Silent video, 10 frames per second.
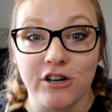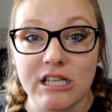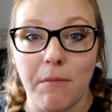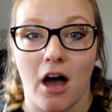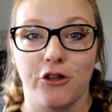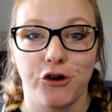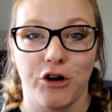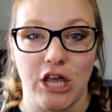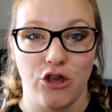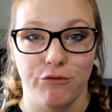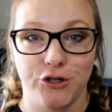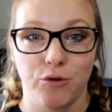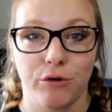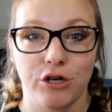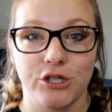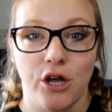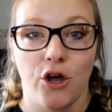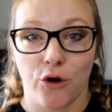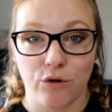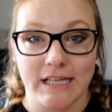There's some other great YouTubers
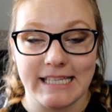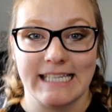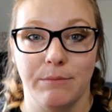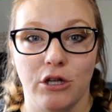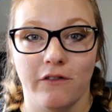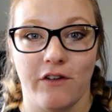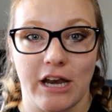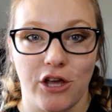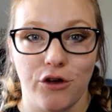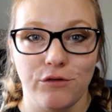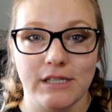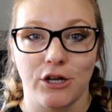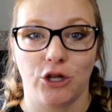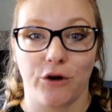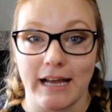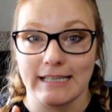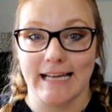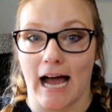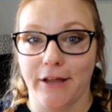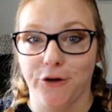who did similar videos, including
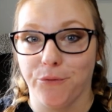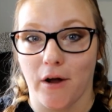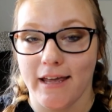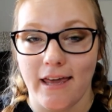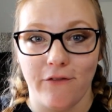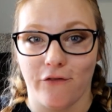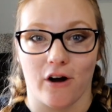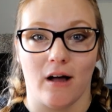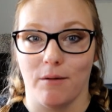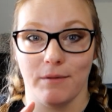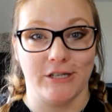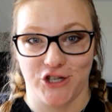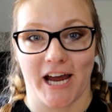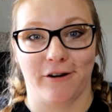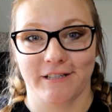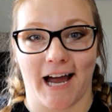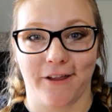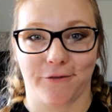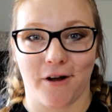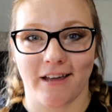Tyler Rugge from his channel
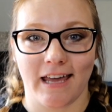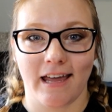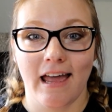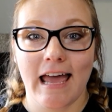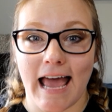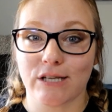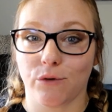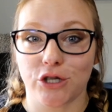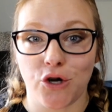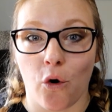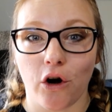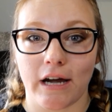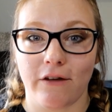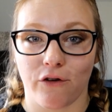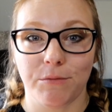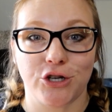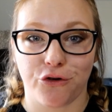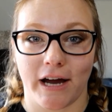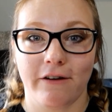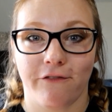Tyler Rugge, as well as Courtney from The
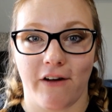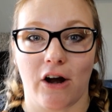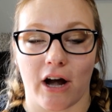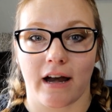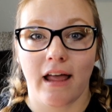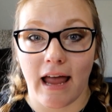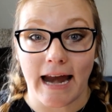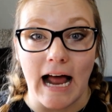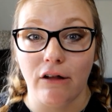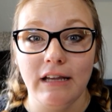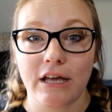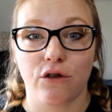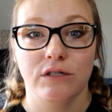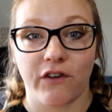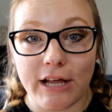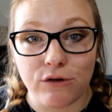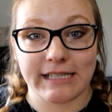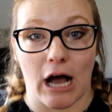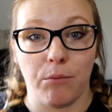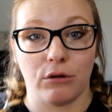Trained Ferret. And I'll link those
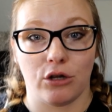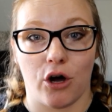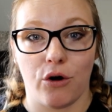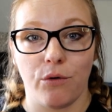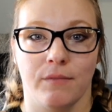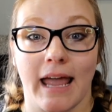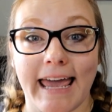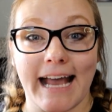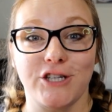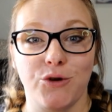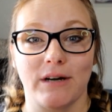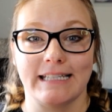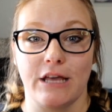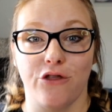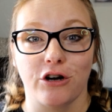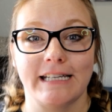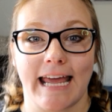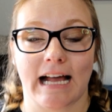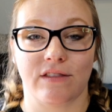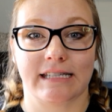videos down below in case you want to see their
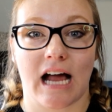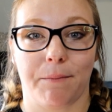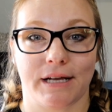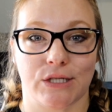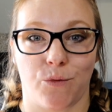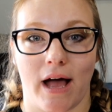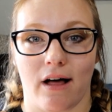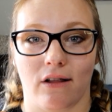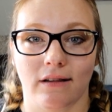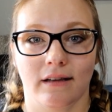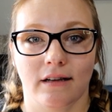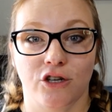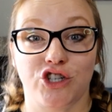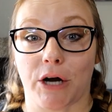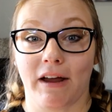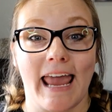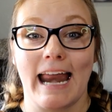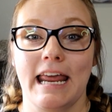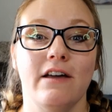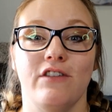take on this topic as well. Sharing
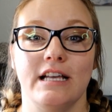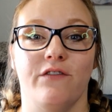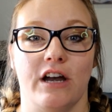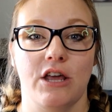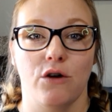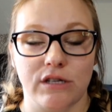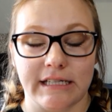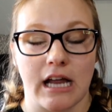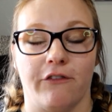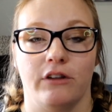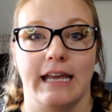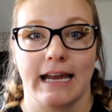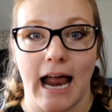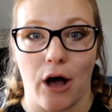any of these videos definitely can